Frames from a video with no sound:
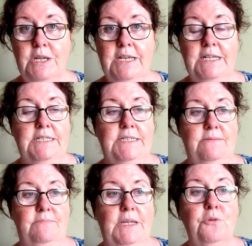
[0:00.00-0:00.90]
when his
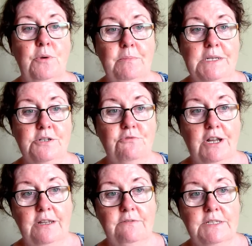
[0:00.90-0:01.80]
equipment
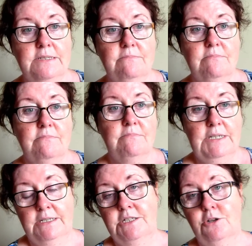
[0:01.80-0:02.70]
arrives
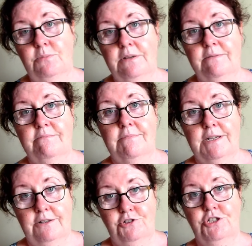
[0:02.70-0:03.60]
in Dublin,
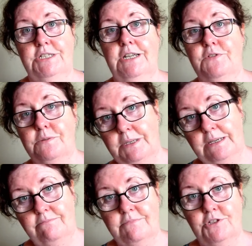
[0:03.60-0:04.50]
it'll just have to
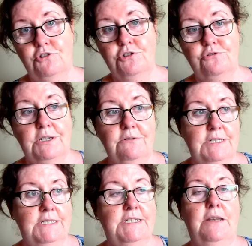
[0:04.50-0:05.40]
be turned around
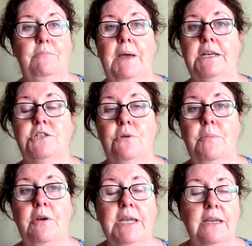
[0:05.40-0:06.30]
and sent back to
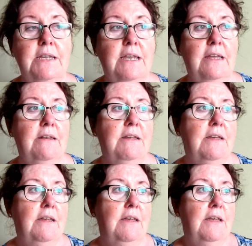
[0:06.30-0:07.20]
America again.
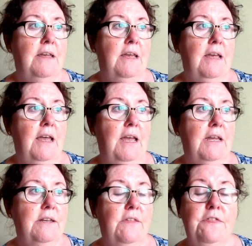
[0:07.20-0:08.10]

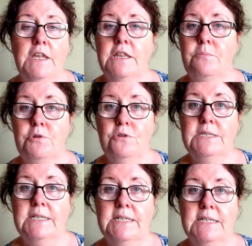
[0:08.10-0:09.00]
And I think the
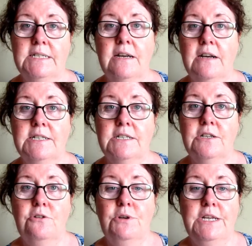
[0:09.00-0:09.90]
process has started
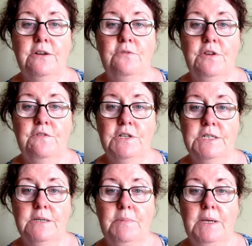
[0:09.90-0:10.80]
already of
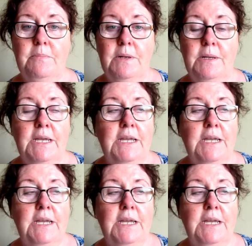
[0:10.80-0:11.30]
refunding people.